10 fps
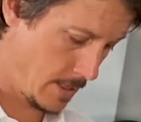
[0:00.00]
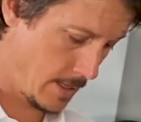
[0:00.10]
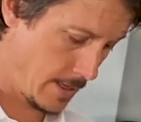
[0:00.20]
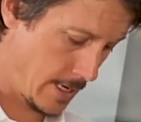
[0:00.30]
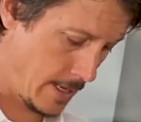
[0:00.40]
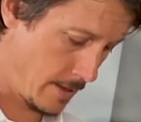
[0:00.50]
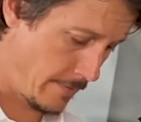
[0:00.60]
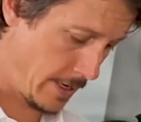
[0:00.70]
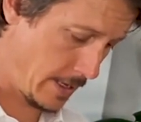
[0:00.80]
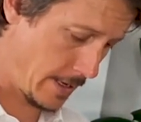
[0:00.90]
Now the
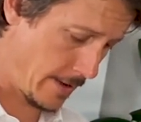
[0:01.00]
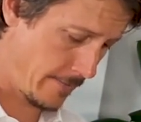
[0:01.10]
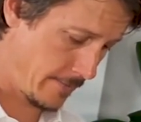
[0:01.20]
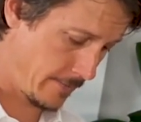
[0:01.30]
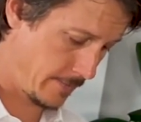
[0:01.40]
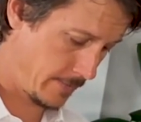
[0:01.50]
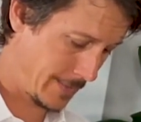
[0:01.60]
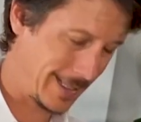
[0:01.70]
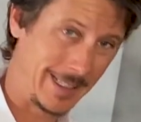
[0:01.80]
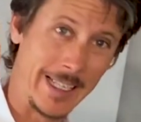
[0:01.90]
vinegar
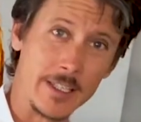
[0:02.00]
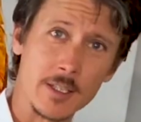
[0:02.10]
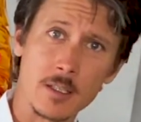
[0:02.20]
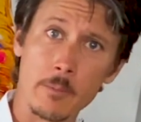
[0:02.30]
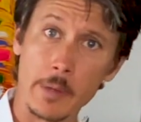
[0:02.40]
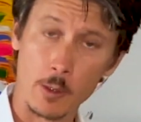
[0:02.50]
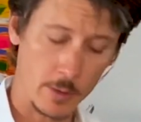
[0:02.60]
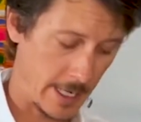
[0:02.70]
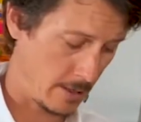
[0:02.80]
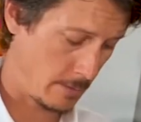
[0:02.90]
leaches the
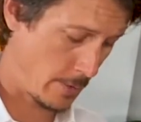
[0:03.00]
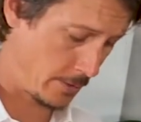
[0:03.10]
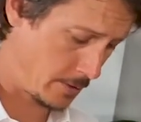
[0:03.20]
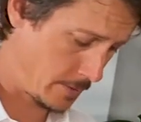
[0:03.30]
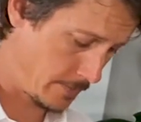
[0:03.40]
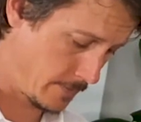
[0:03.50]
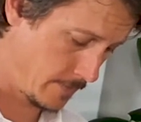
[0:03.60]
minerals out of the bones.